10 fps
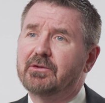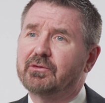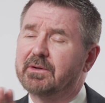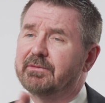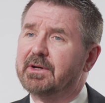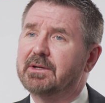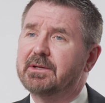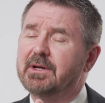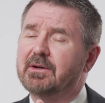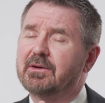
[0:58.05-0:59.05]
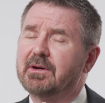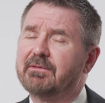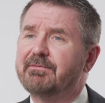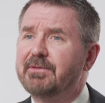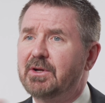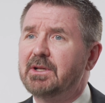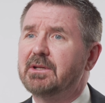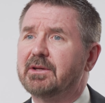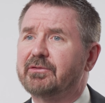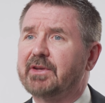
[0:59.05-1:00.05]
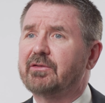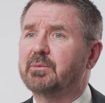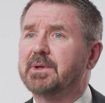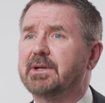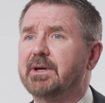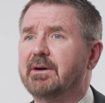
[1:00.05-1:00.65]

sort of a, a, a full assessment